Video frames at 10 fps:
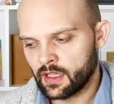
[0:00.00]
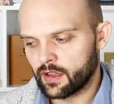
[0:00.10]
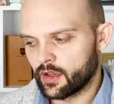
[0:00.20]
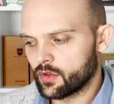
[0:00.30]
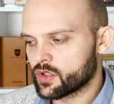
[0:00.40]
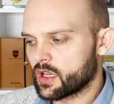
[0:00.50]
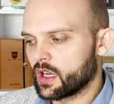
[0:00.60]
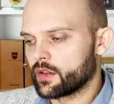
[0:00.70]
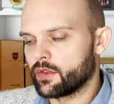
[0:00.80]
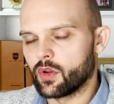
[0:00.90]
Those
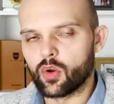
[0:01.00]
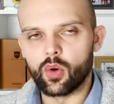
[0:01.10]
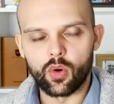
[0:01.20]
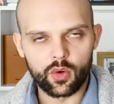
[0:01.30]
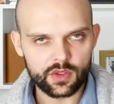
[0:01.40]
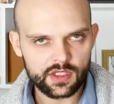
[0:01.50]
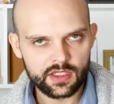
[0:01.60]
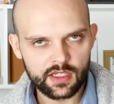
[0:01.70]
kind of laws.